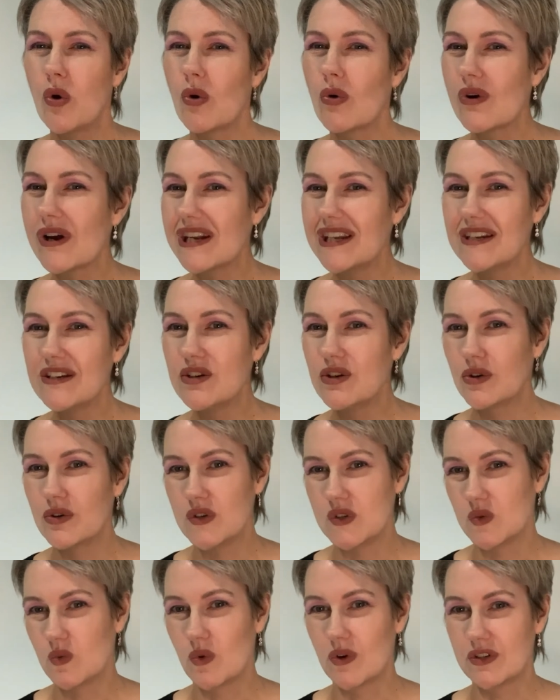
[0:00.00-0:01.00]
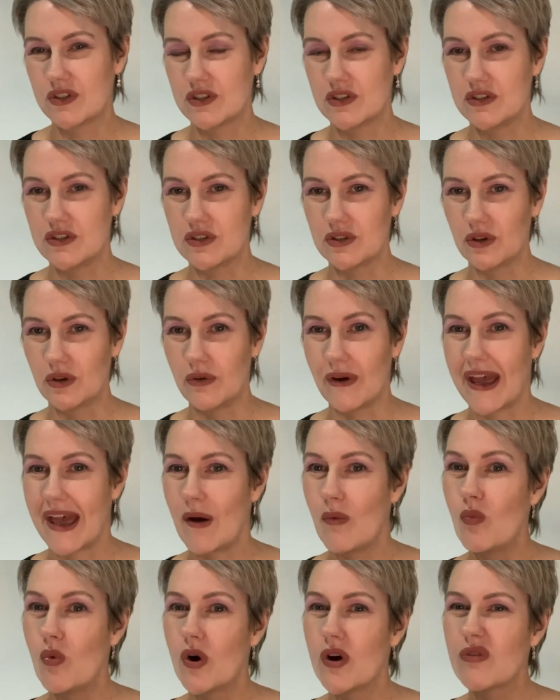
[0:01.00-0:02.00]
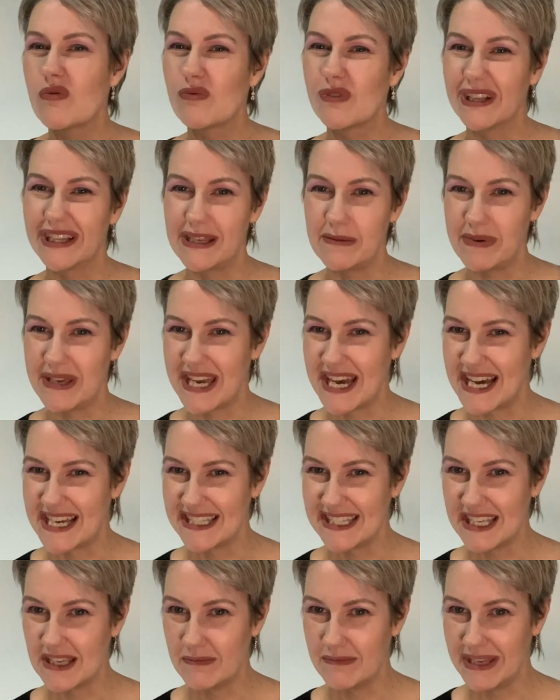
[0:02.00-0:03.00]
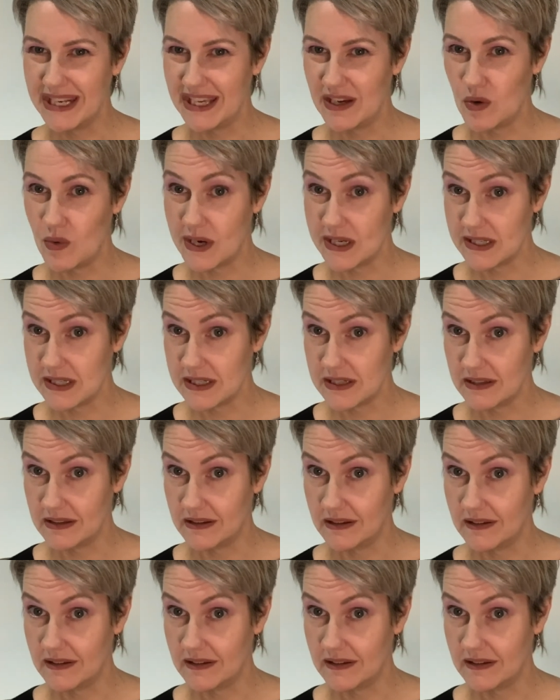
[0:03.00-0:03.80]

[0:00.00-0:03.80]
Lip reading: already knows what to do and won't really be asking many questions.